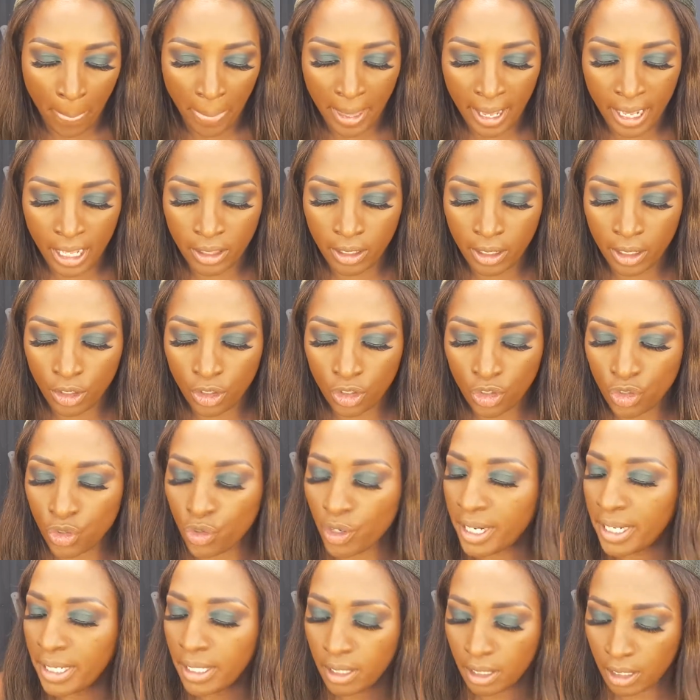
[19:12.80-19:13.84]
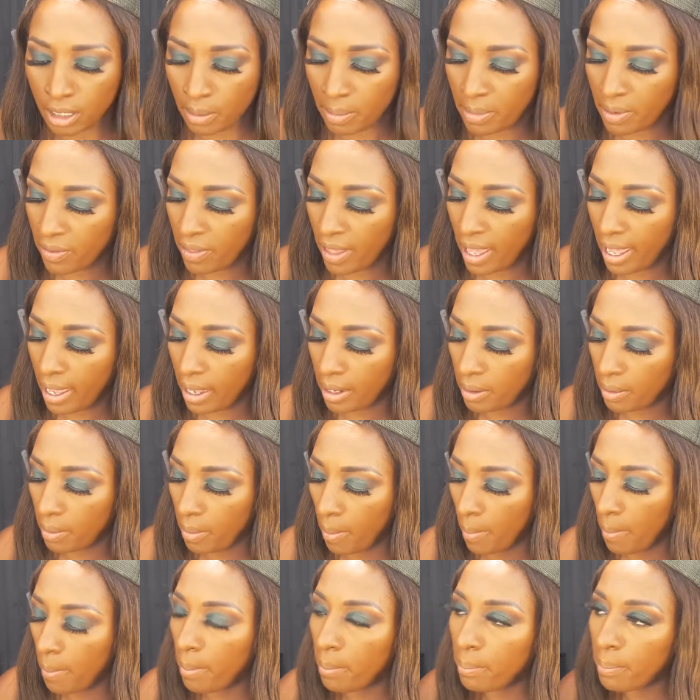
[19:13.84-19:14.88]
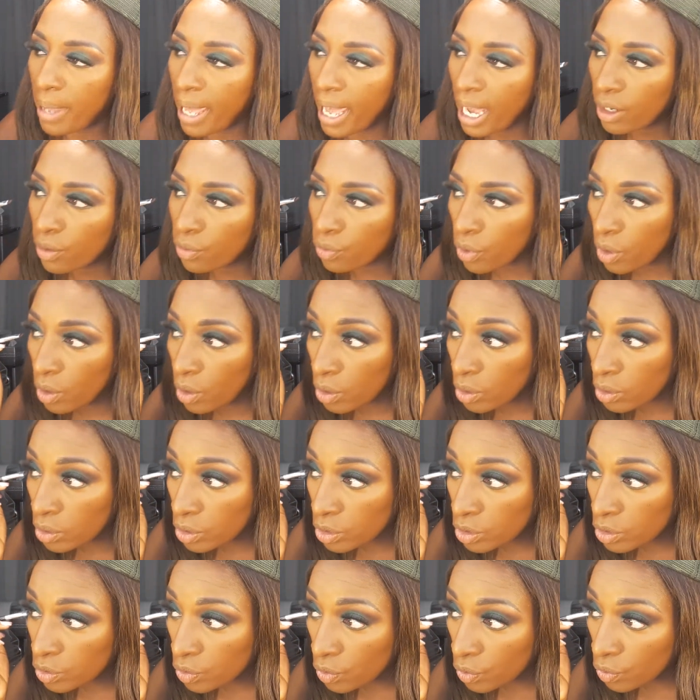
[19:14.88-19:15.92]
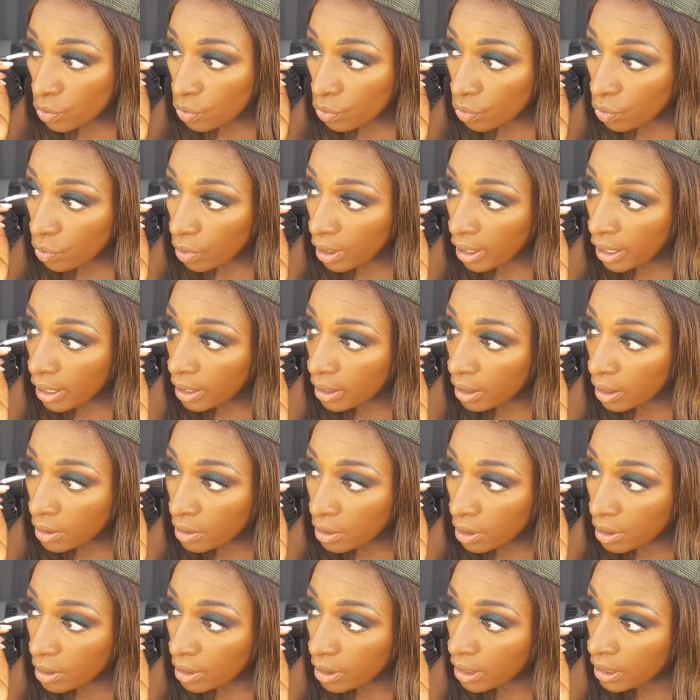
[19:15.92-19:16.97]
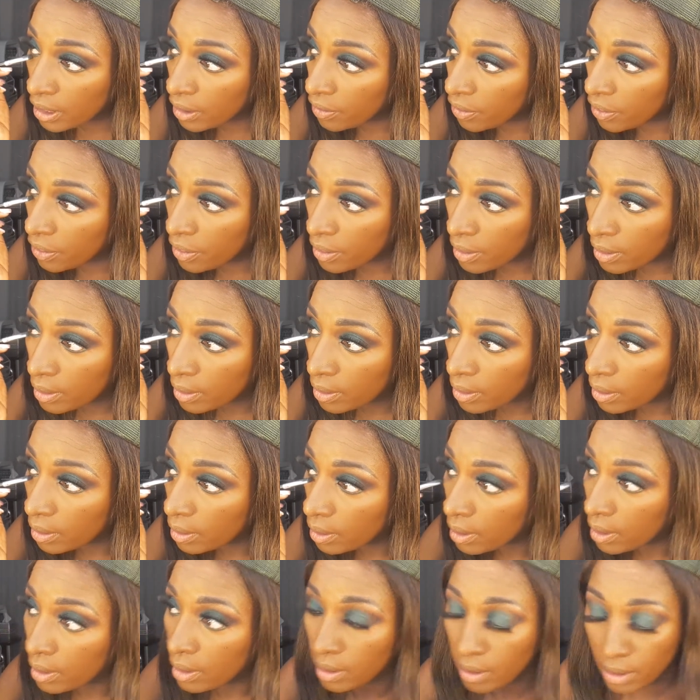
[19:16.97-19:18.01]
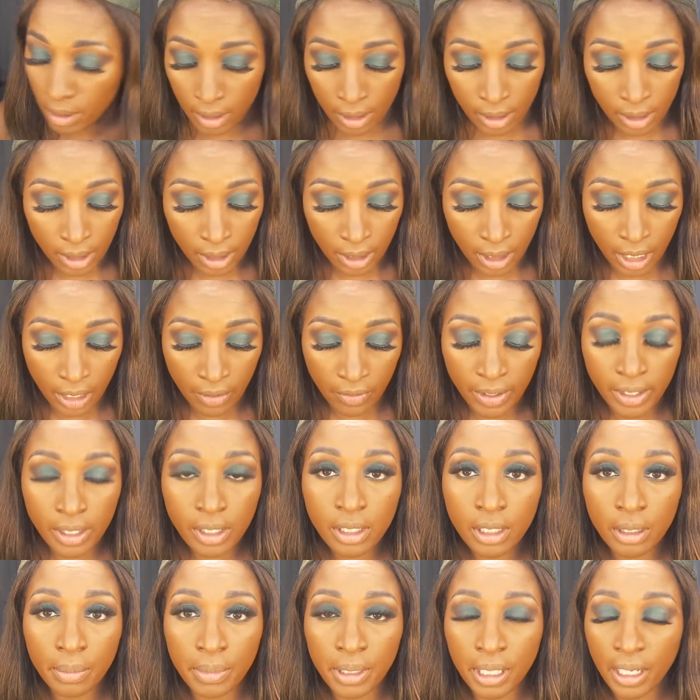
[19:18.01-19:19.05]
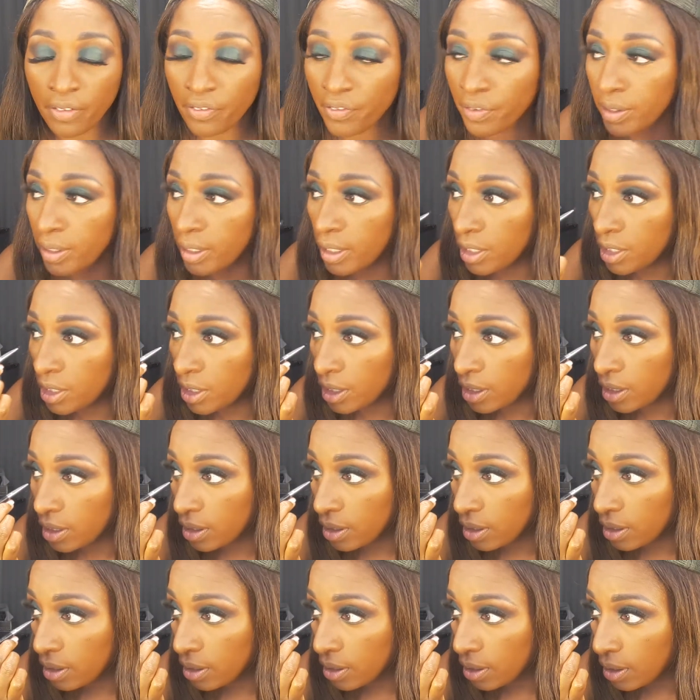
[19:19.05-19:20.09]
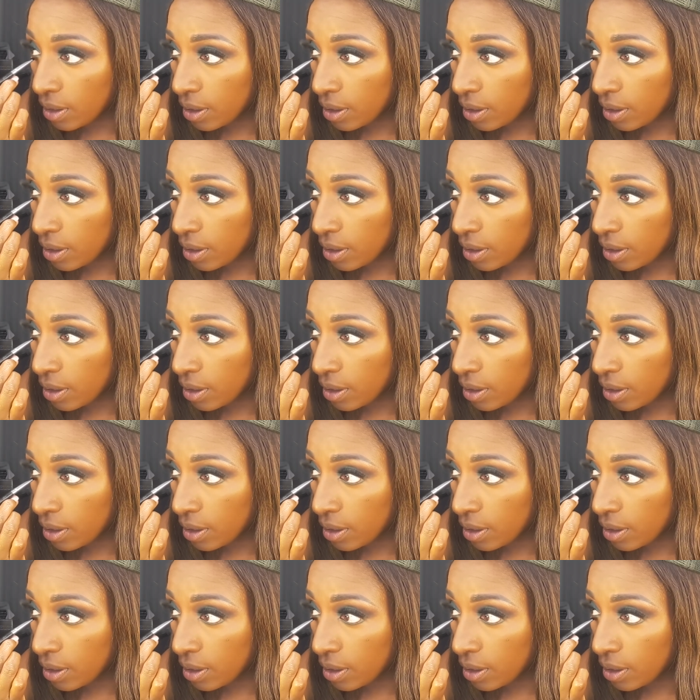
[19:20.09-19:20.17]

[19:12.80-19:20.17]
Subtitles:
And then trace some of that back rolls right underneath to give it some definition.